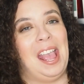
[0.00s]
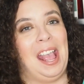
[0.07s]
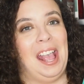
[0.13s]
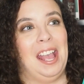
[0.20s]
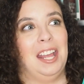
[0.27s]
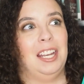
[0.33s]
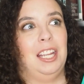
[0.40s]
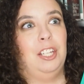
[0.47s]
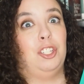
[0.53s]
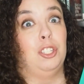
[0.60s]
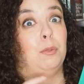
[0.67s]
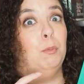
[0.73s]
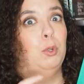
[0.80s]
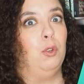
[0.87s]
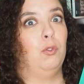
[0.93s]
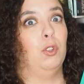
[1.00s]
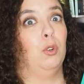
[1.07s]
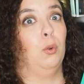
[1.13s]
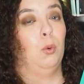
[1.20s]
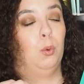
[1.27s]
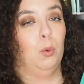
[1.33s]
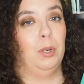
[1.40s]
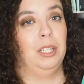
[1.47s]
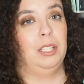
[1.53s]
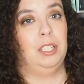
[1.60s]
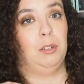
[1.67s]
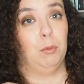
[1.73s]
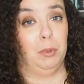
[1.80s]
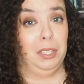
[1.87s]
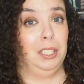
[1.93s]
and it just moves
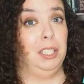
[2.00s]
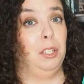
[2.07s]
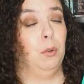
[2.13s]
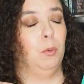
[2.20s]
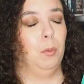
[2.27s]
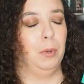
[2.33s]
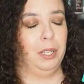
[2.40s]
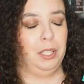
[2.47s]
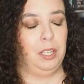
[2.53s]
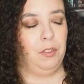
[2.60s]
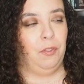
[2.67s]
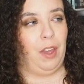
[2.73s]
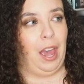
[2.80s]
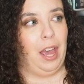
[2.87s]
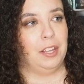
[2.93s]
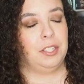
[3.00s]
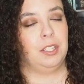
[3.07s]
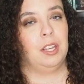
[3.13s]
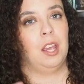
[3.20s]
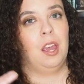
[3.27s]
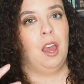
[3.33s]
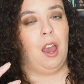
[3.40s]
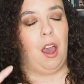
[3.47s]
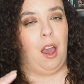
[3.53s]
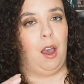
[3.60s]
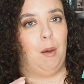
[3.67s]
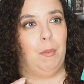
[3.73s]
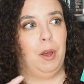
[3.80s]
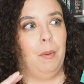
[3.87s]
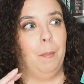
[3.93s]
really, really, really fast.
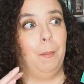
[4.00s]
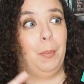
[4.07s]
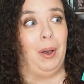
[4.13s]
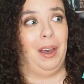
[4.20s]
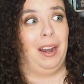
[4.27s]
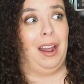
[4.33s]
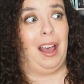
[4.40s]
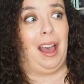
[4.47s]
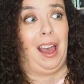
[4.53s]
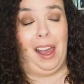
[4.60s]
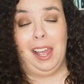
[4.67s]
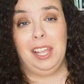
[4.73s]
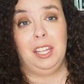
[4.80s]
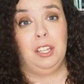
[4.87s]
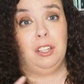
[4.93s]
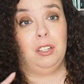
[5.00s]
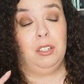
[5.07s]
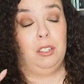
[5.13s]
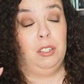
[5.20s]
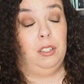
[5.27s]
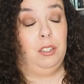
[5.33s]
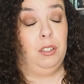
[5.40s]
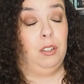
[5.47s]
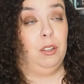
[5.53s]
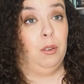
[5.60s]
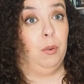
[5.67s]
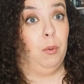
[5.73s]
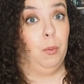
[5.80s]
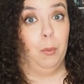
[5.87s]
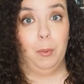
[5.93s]
Um, but I
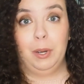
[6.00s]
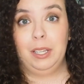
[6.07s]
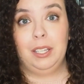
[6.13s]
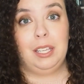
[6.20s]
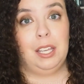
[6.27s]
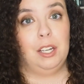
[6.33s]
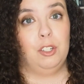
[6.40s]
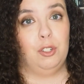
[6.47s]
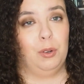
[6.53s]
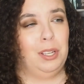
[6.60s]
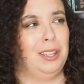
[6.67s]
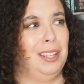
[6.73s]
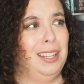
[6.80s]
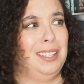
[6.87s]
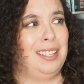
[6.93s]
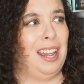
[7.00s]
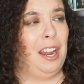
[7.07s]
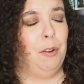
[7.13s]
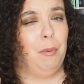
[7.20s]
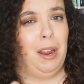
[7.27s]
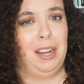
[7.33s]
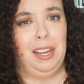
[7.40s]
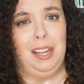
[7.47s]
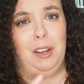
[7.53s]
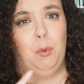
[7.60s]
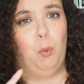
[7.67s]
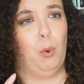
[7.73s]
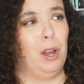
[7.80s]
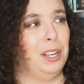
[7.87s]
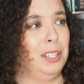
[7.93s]
really enjoyed this. I read it in
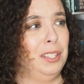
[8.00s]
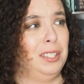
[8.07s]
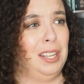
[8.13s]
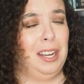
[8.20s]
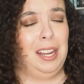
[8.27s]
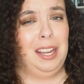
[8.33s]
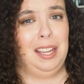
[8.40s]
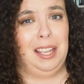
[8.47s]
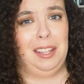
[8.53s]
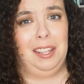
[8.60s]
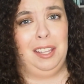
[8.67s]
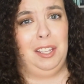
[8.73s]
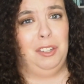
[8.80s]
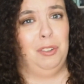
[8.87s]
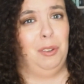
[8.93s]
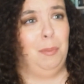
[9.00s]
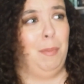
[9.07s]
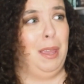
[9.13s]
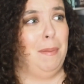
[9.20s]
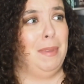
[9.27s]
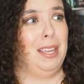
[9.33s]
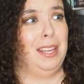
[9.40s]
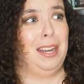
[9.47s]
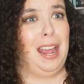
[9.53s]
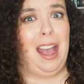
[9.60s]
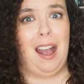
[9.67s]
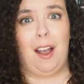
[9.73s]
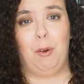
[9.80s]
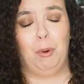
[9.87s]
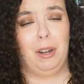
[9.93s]
one sitting. I think it took maybe an
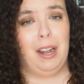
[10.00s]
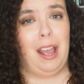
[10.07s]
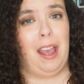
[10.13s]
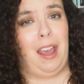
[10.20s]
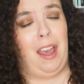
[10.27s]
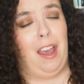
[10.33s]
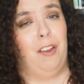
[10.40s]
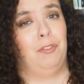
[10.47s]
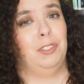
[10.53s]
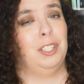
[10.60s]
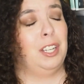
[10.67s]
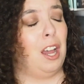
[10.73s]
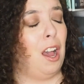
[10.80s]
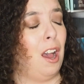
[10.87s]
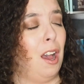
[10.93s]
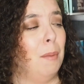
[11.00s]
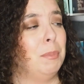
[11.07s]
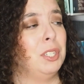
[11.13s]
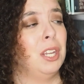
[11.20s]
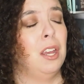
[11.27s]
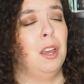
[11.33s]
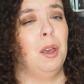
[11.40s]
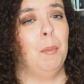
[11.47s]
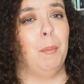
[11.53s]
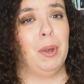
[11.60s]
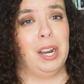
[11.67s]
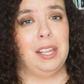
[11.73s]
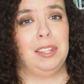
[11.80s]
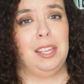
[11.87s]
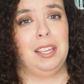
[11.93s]
hour and a half tops, but
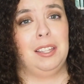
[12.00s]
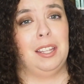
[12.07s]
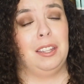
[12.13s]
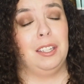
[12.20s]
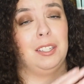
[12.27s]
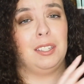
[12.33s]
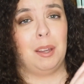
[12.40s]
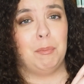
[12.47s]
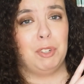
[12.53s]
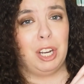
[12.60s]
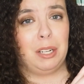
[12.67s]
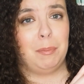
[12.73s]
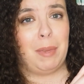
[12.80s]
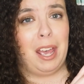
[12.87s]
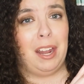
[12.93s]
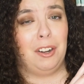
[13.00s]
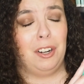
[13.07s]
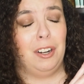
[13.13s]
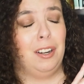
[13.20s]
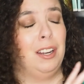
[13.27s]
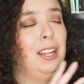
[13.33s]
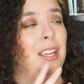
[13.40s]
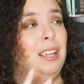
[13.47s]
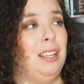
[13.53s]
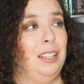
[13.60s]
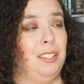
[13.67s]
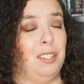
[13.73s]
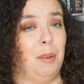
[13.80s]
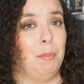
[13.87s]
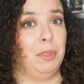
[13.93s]
I think that the subject matter
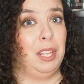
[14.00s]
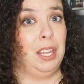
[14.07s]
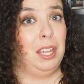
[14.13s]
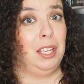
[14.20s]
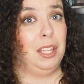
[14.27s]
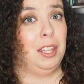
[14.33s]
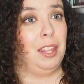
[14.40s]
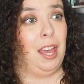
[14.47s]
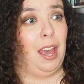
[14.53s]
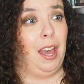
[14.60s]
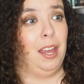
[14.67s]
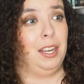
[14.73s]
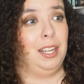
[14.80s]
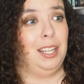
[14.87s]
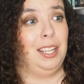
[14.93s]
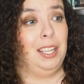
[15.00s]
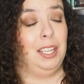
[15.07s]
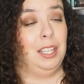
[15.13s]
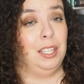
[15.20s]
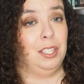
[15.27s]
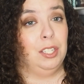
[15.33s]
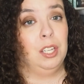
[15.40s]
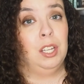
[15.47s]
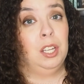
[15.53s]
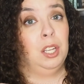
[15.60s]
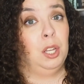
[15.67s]
is something that is